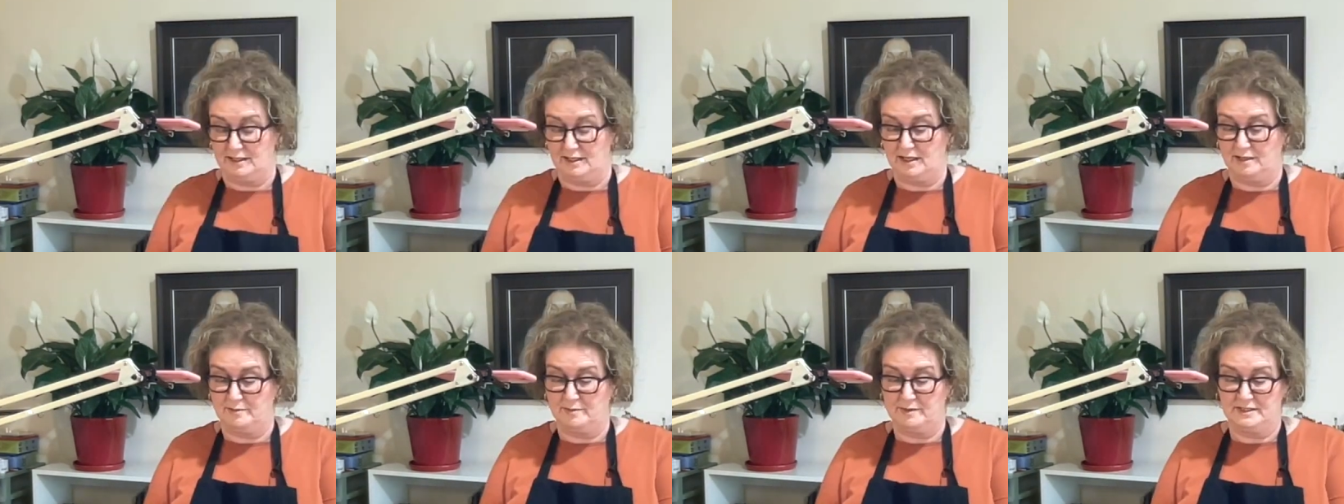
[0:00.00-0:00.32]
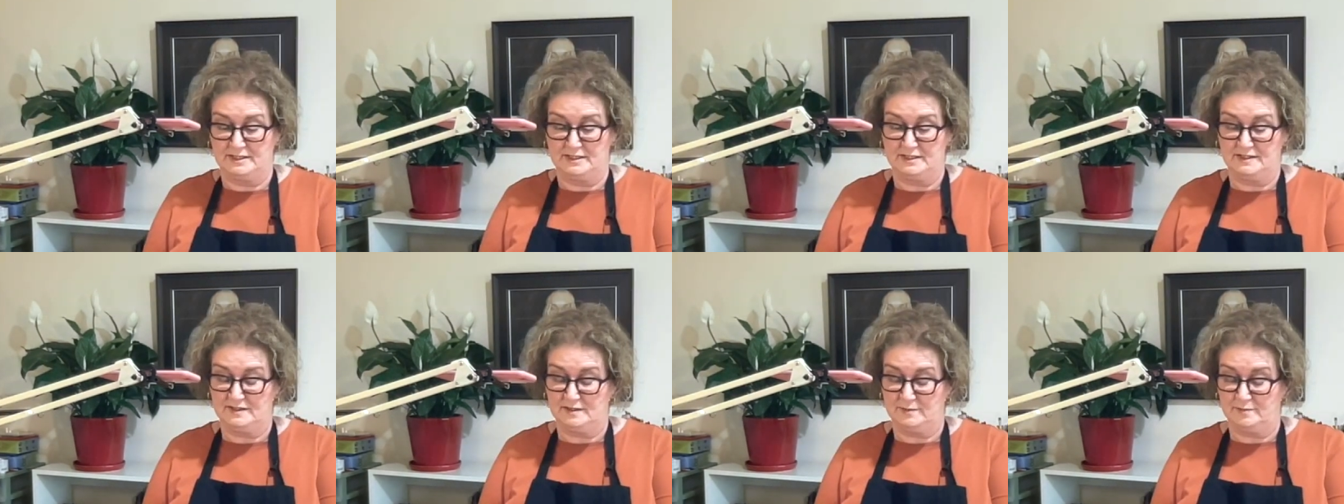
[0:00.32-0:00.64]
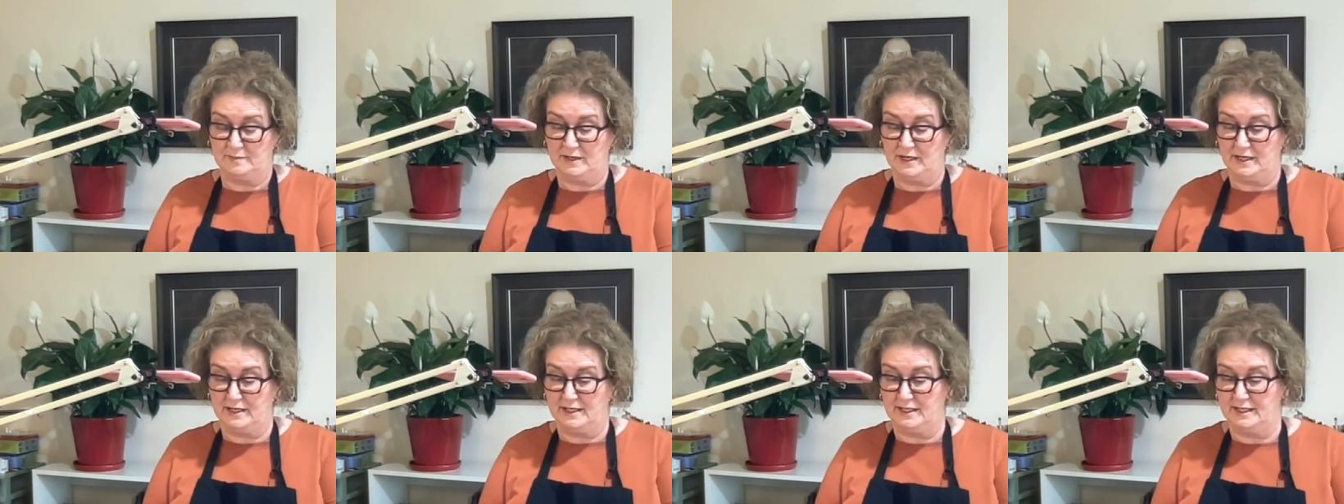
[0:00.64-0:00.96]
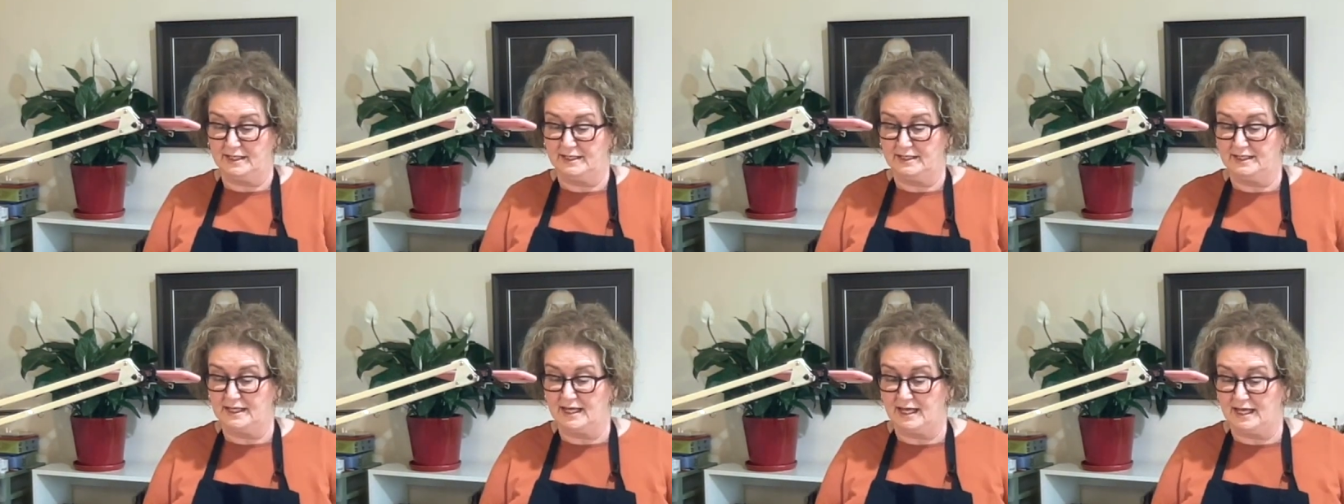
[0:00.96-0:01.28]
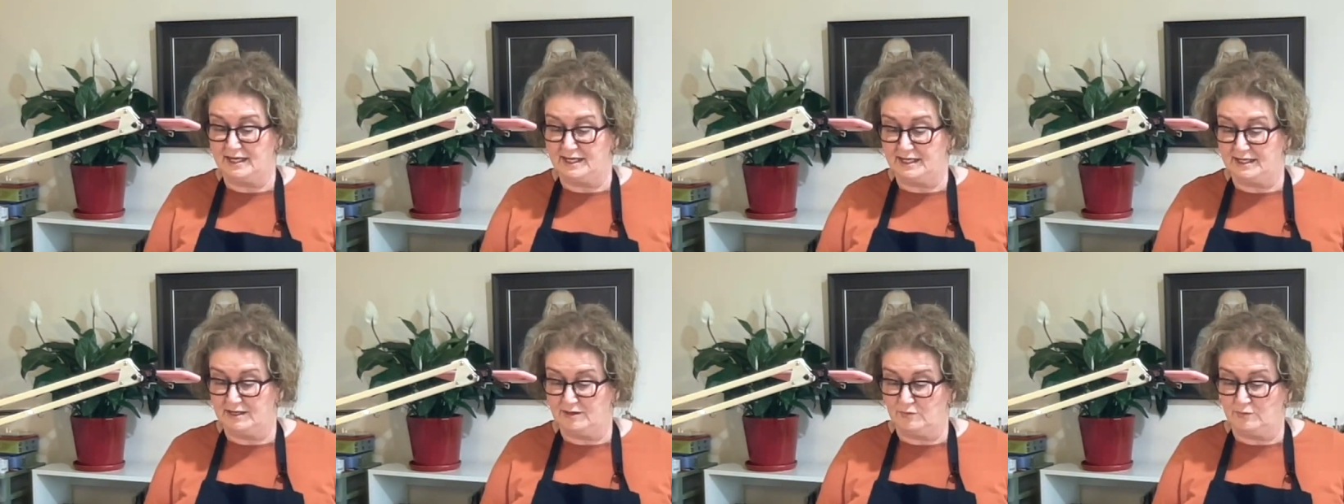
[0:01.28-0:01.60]
I'm anticipating
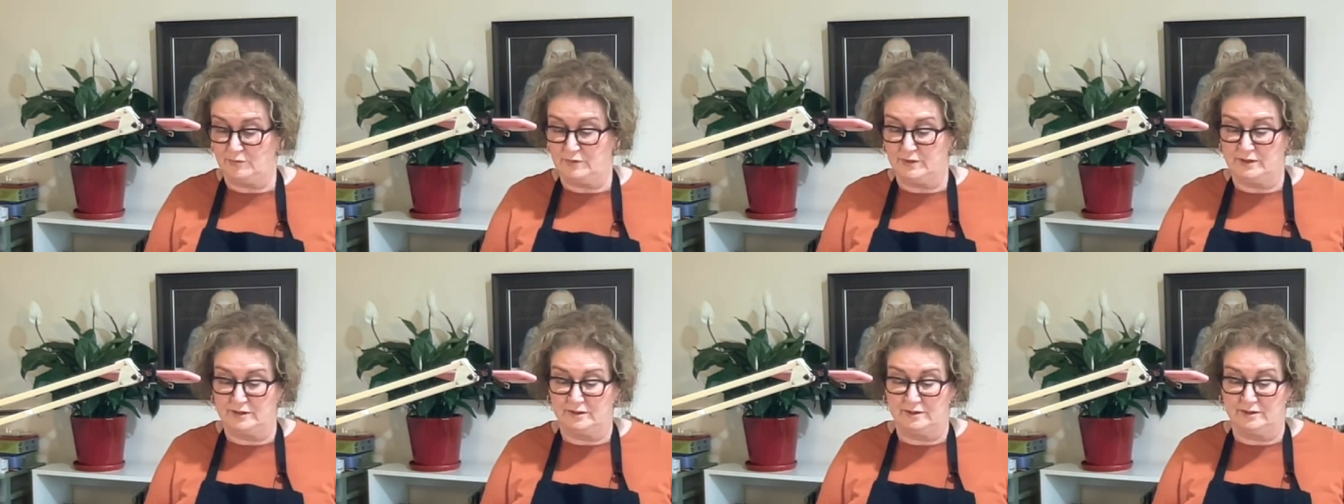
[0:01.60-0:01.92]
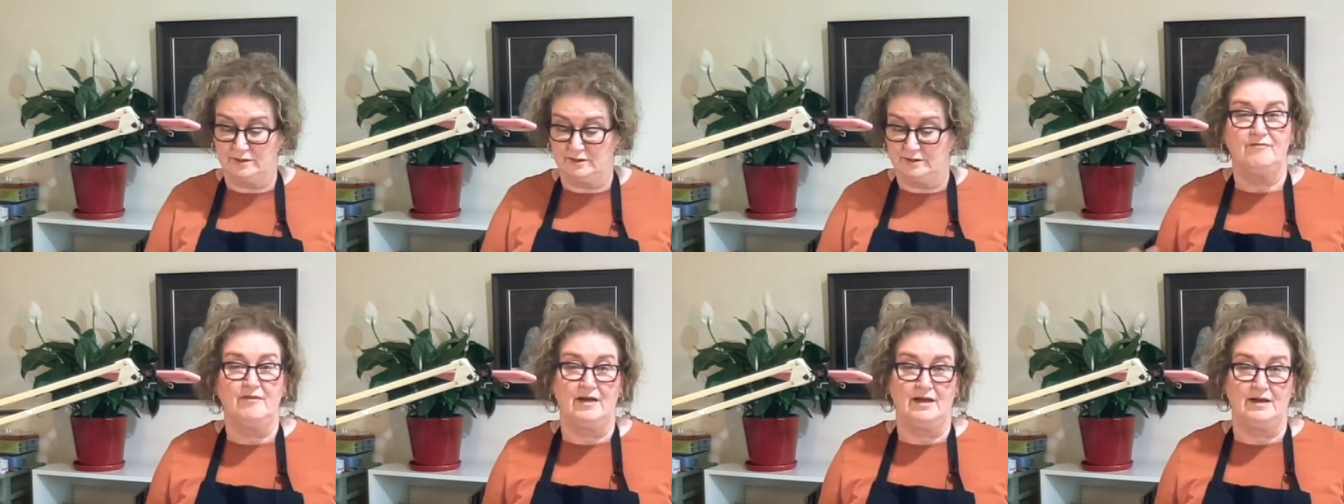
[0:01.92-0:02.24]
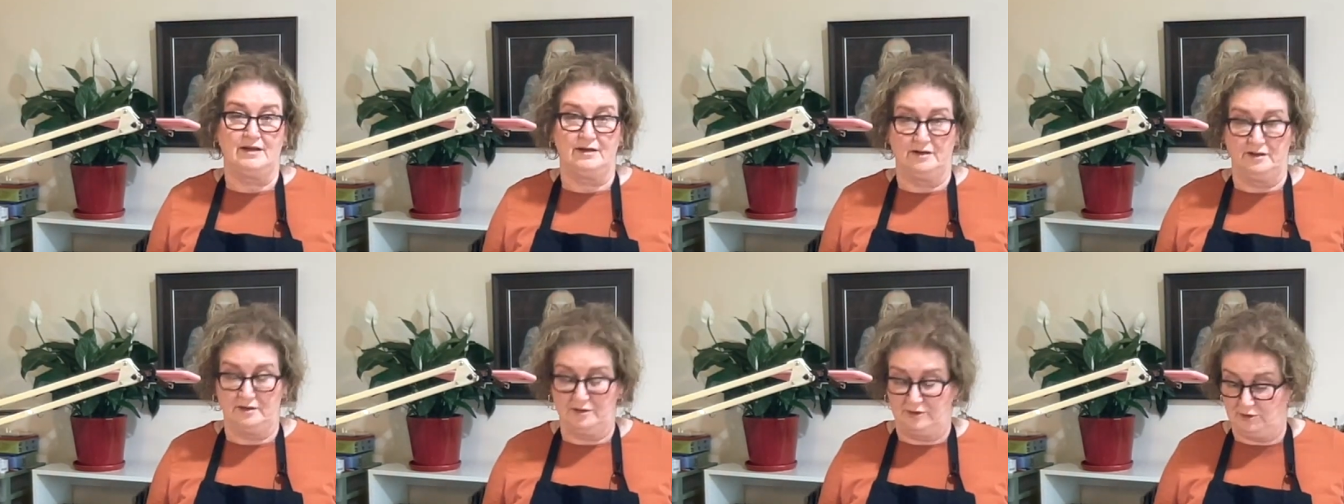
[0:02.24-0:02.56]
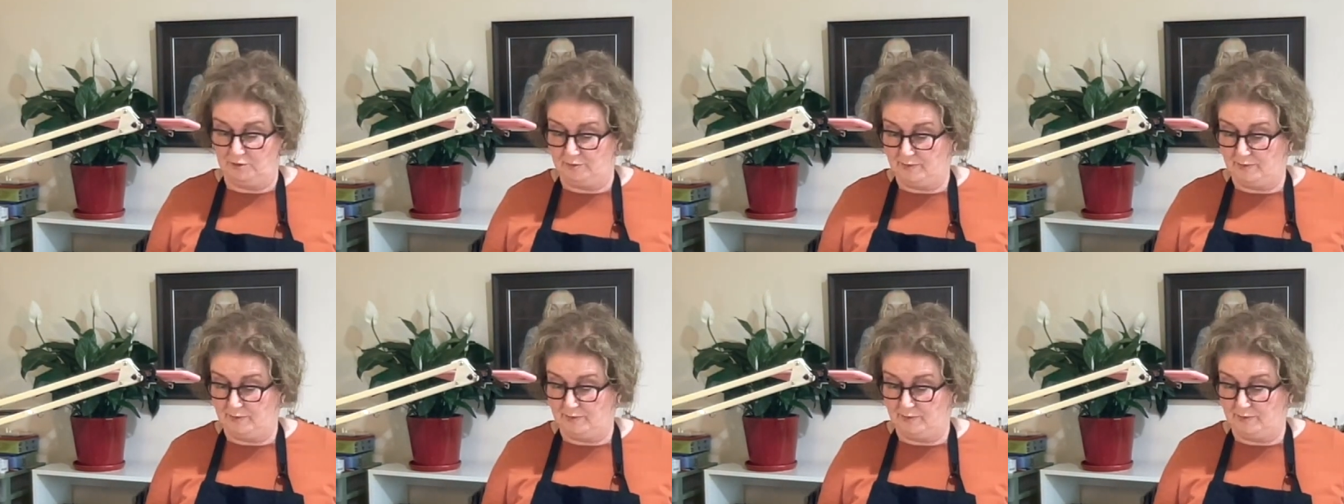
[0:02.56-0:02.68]
that it will fade a little